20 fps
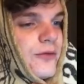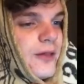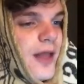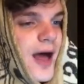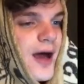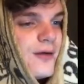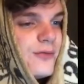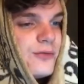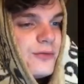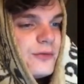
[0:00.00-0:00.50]

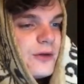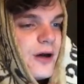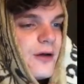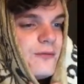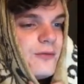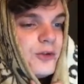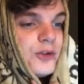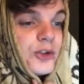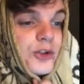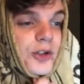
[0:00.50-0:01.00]
left
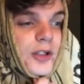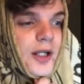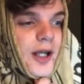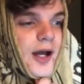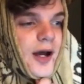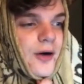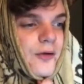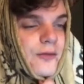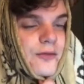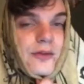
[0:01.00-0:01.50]
of the
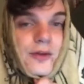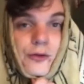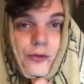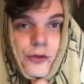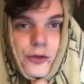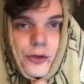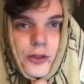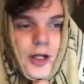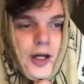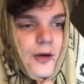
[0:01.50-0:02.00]
treehouse, there's
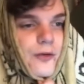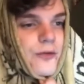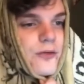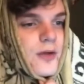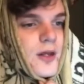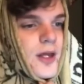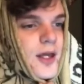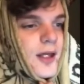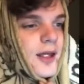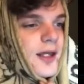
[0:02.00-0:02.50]
a treehouse,
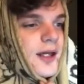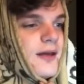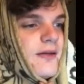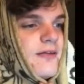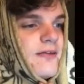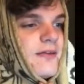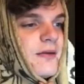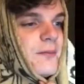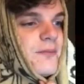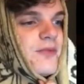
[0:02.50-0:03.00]

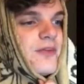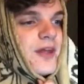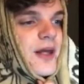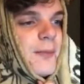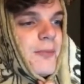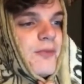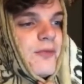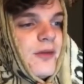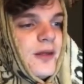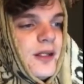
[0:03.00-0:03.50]
is some
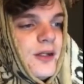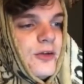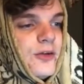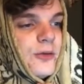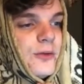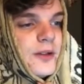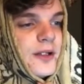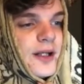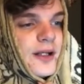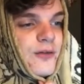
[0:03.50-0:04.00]
steps leading
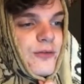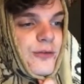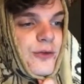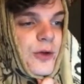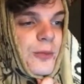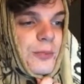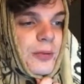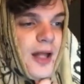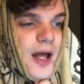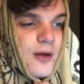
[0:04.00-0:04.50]
to it and a
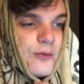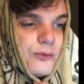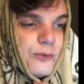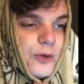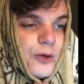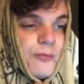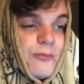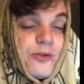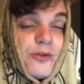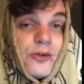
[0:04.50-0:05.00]
few
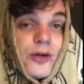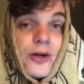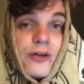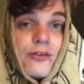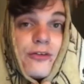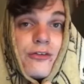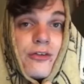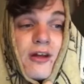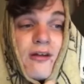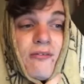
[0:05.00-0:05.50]
platforms
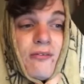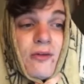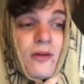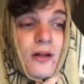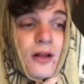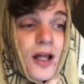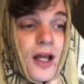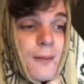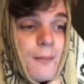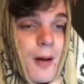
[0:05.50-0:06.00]
not safe to
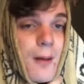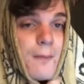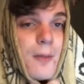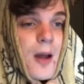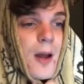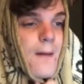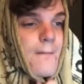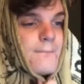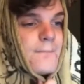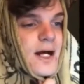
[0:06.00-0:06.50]
climb up.
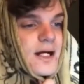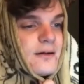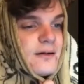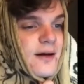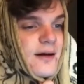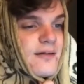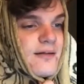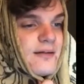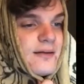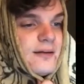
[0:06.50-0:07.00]
My
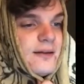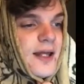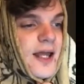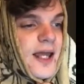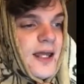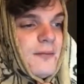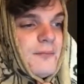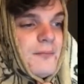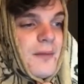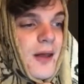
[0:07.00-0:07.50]
cousin,
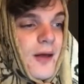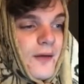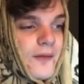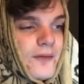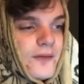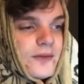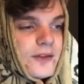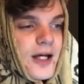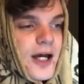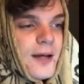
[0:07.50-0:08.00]
8 male at
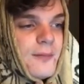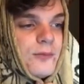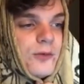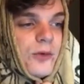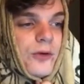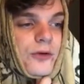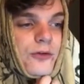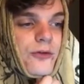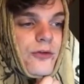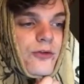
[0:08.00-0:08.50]
the time,
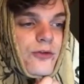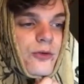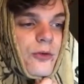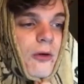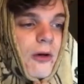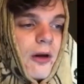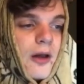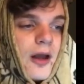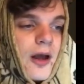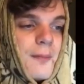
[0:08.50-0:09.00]
told us a
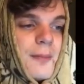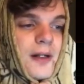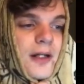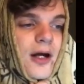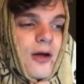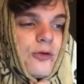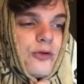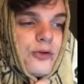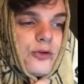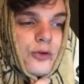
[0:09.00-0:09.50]
story about
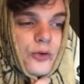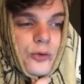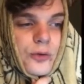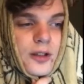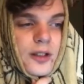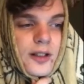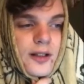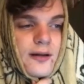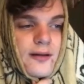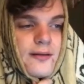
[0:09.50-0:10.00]
how two
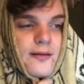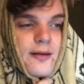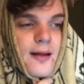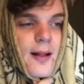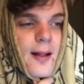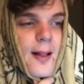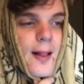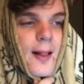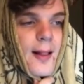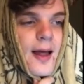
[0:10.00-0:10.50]
kids
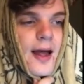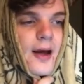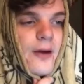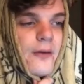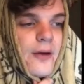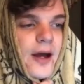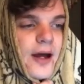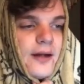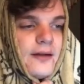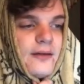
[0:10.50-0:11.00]

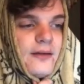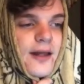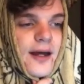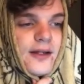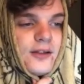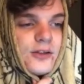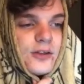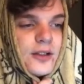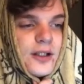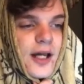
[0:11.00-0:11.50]
who had
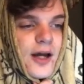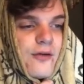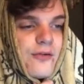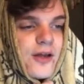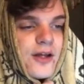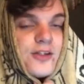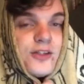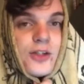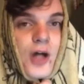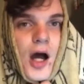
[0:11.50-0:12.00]
that treehouse
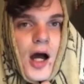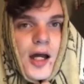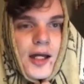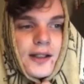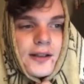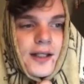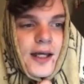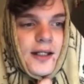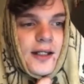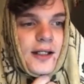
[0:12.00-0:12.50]
had
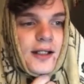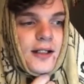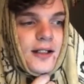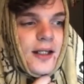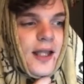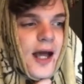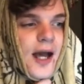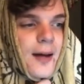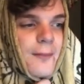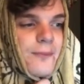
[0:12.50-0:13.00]
died and it
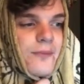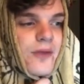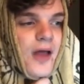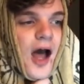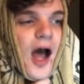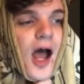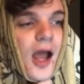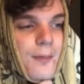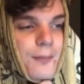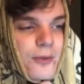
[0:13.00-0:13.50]
collapsed.
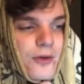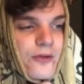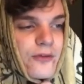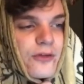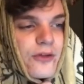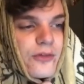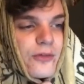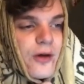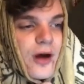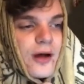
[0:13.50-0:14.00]
I
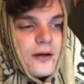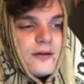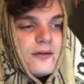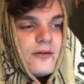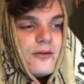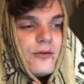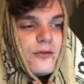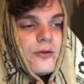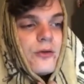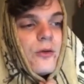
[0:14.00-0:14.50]
personally thought
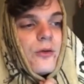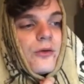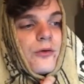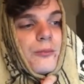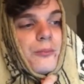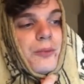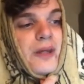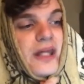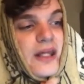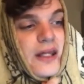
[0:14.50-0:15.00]
this was a load
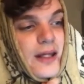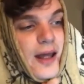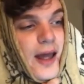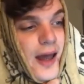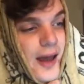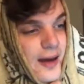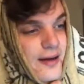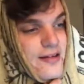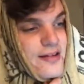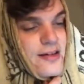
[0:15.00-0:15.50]
of
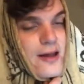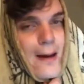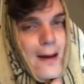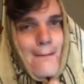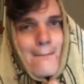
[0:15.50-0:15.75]
BS.